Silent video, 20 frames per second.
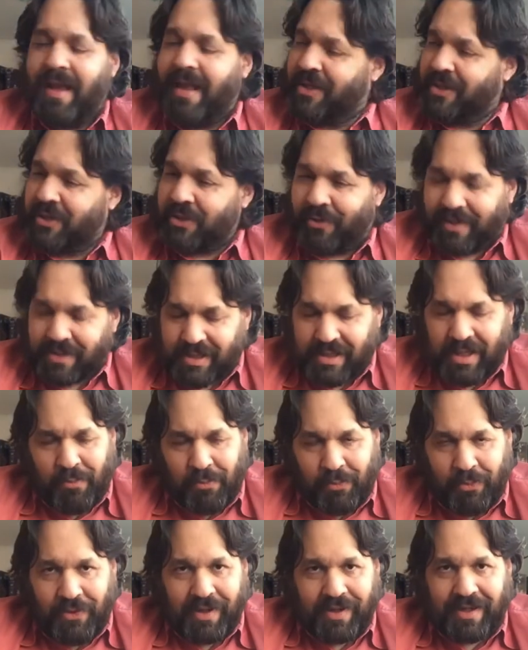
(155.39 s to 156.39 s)
So at some
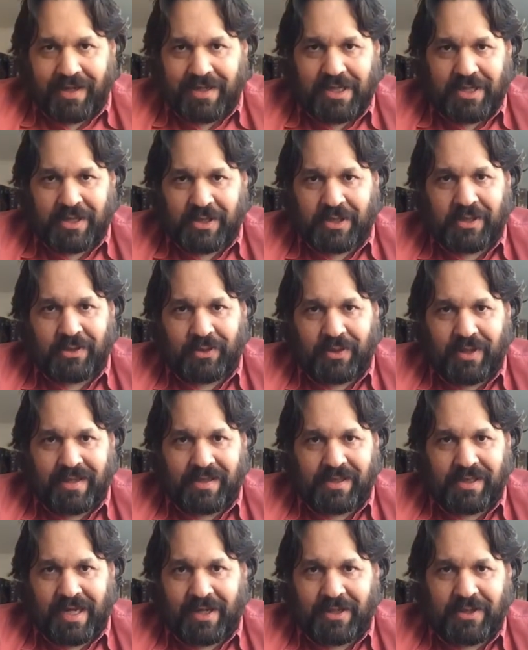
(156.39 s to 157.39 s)
point I just
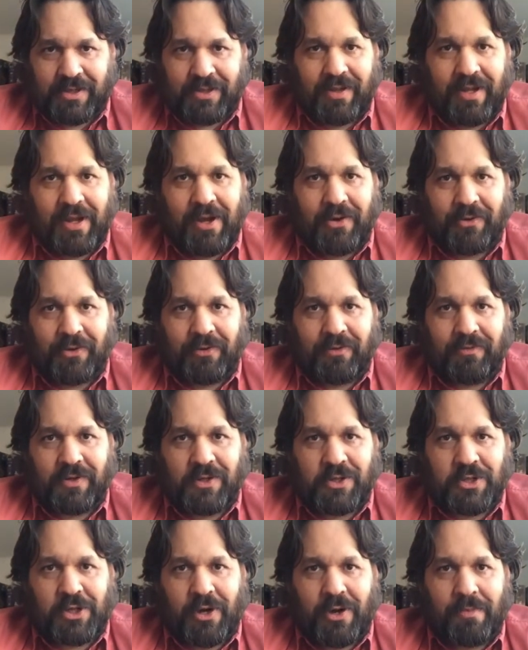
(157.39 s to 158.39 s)
said to the owner of the
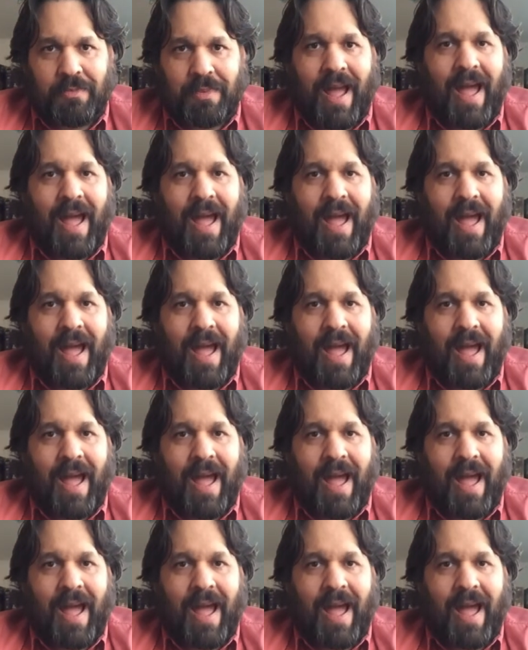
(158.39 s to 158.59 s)
shop,